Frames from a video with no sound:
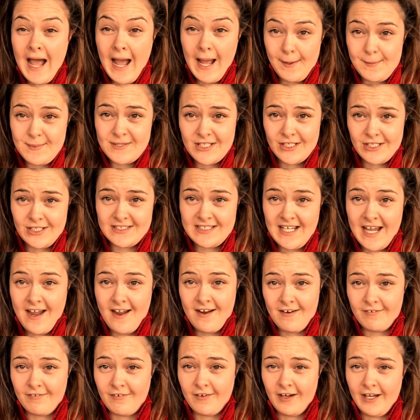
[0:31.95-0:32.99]
Absolutely
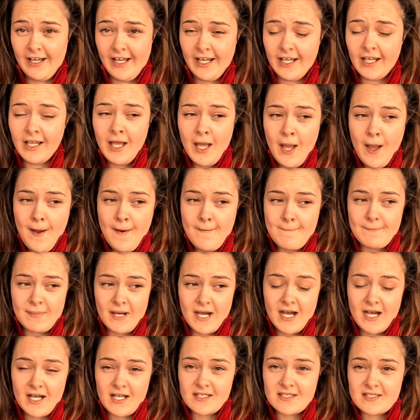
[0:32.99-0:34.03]
terrifying,
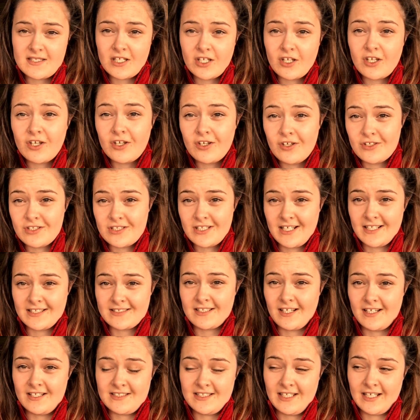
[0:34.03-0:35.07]
but hugely
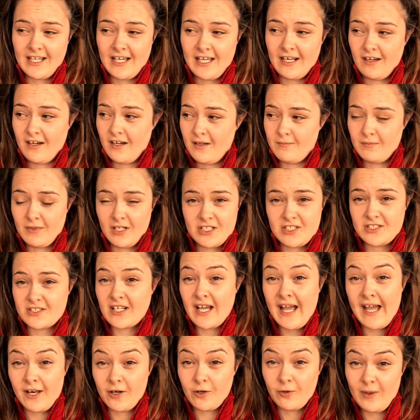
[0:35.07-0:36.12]
exciting, and I just
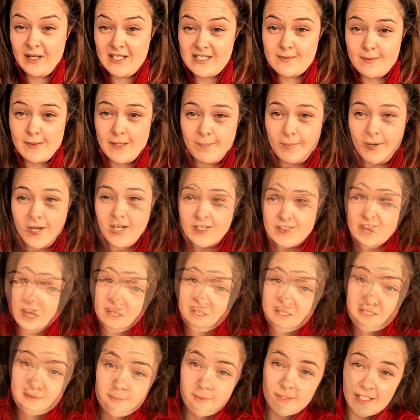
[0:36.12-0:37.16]
cannot wait to be a part of it. I'm
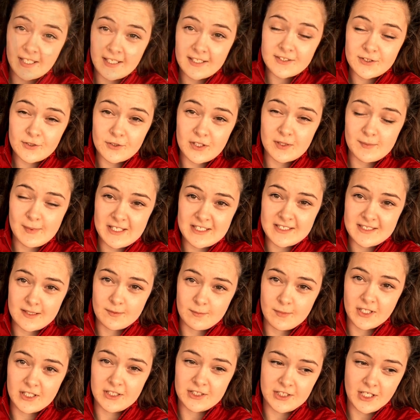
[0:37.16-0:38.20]
going to be documenting
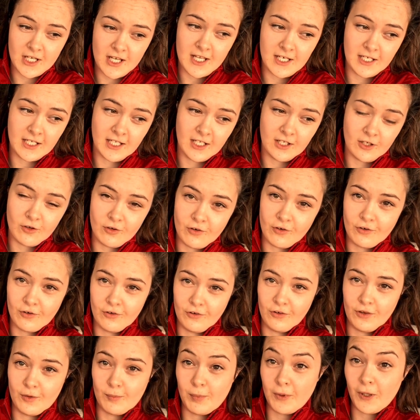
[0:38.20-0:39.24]
my journey
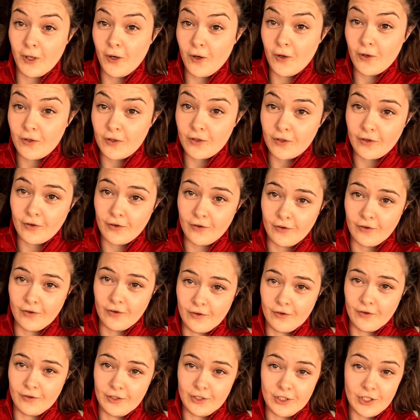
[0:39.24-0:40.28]
on the blog,
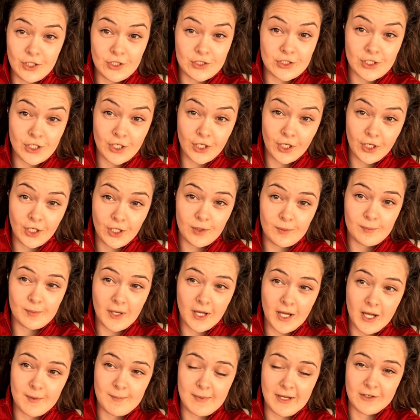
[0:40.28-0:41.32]
on YouTube,
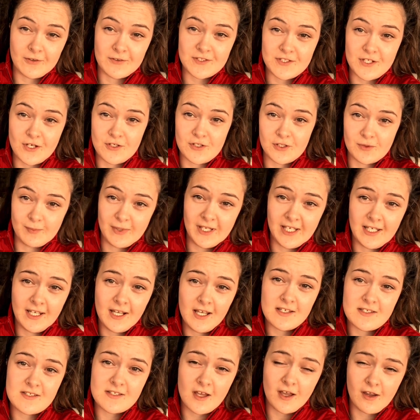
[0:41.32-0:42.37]
and on social
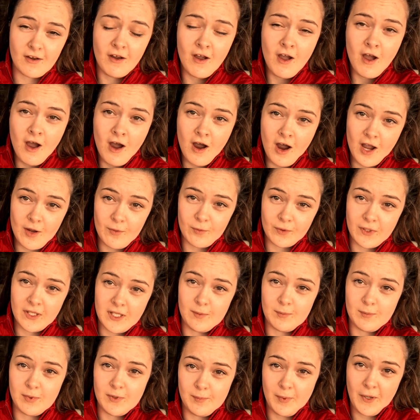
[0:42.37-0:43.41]
media, so I will
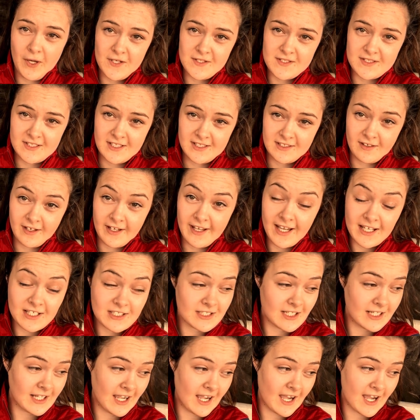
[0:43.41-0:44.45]
keep you posted. I
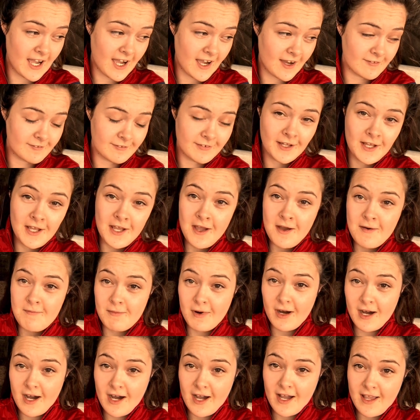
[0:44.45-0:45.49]
actually have
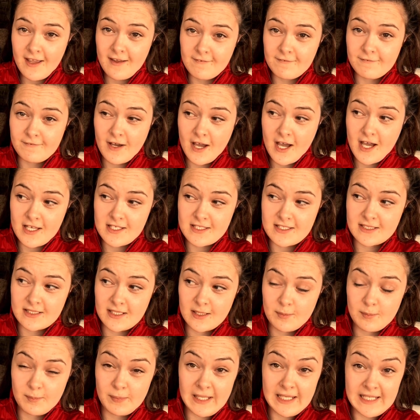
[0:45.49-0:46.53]
my first
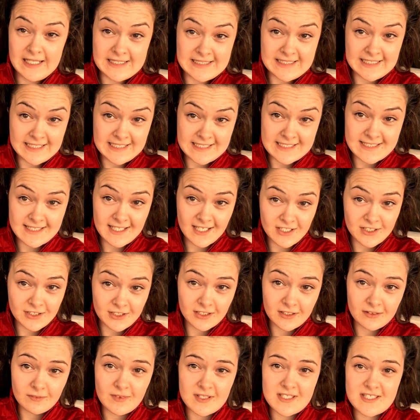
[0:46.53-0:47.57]
PT
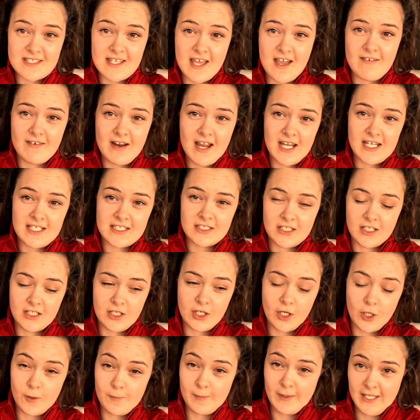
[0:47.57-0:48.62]
session with Sarah Aiton
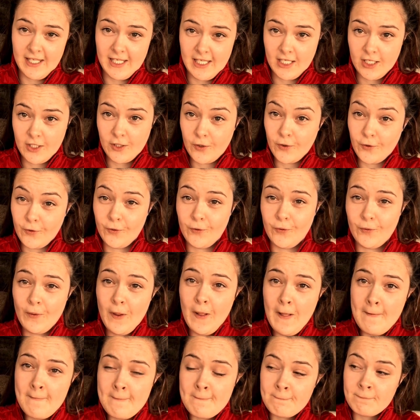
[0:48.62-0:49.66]
OBE, who
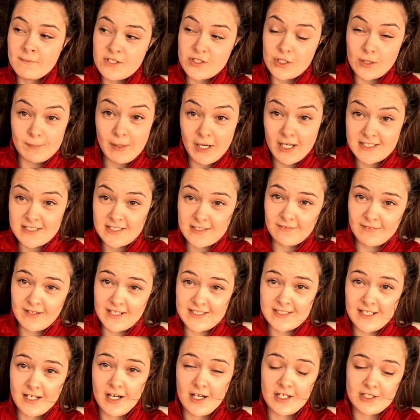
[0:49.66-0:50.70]
took part in the
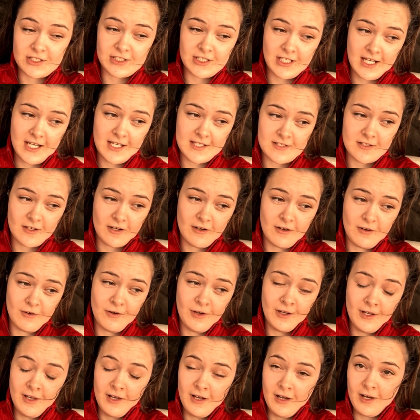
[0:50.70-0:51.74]
race last year, so
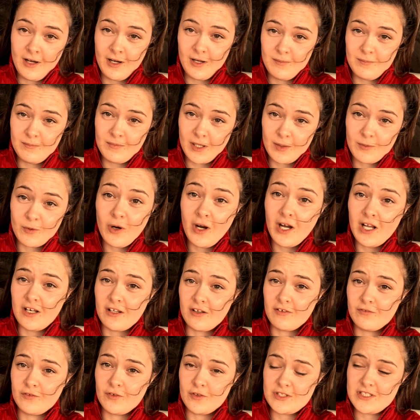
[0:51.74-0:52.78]
I'm quite
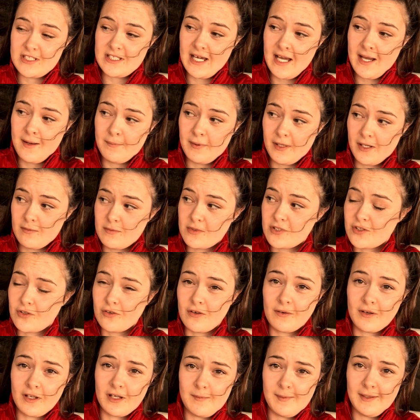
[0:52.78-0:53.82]
looking forward to that, but I'm sure
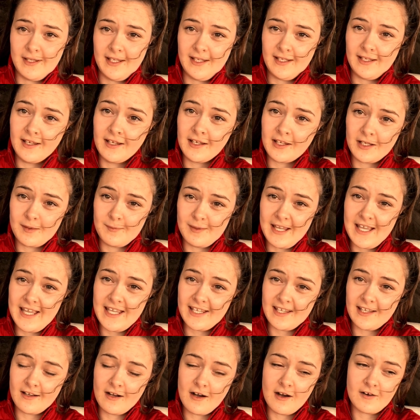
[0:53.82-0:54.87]
I'm going to be
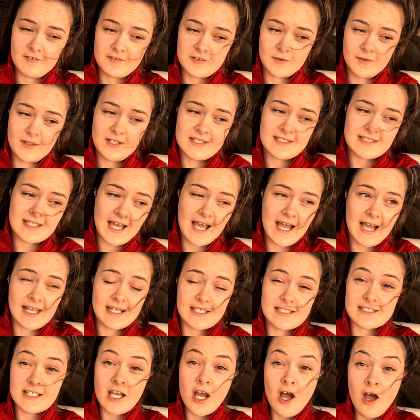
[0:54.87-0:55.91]
aching afterwards.
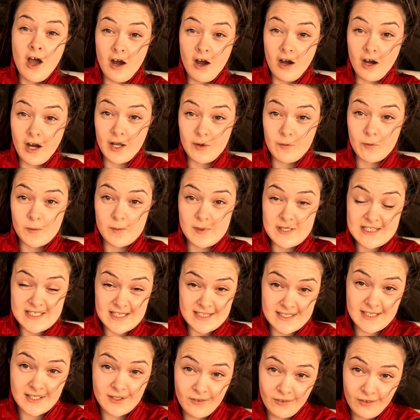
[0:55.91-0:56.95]
And I will be
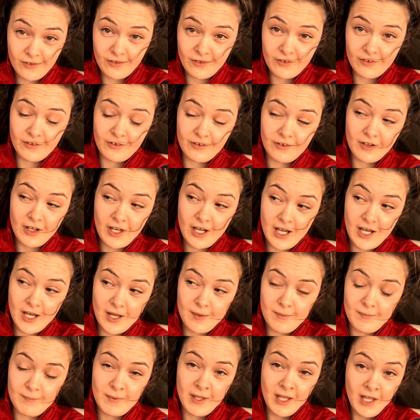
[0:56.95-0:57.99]
sitting on
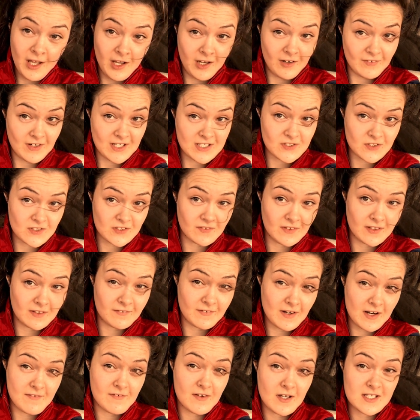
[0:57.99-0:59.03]
a racehorse for the
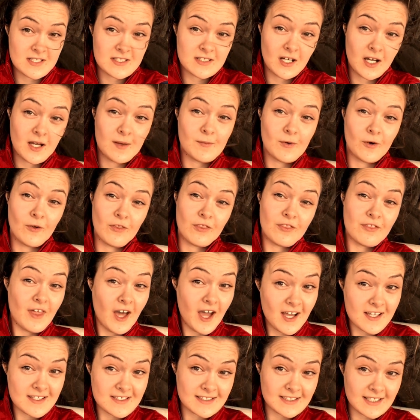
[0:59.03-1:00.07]
very first time on
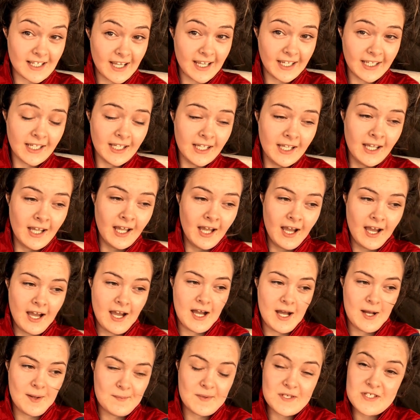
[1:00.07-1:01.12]
Thursday,
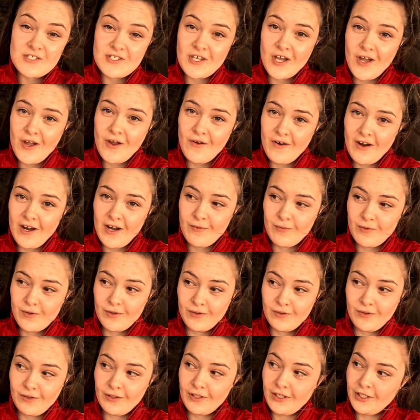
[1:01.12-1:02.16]
so I
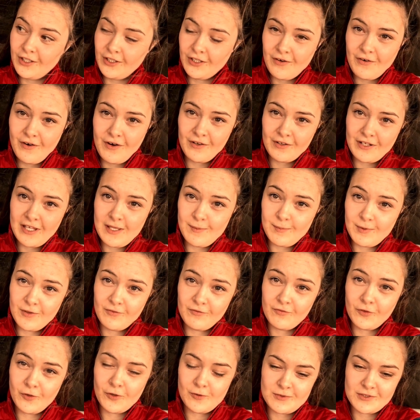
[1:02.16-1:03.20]
will, I'll keep you
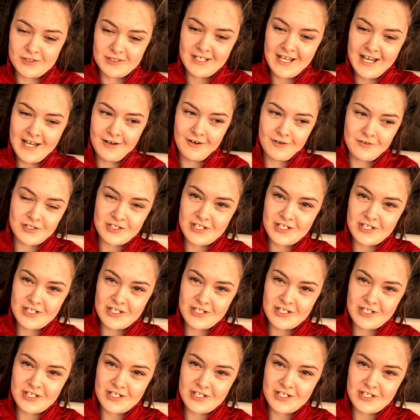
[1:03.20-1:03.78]
informed on that. I'll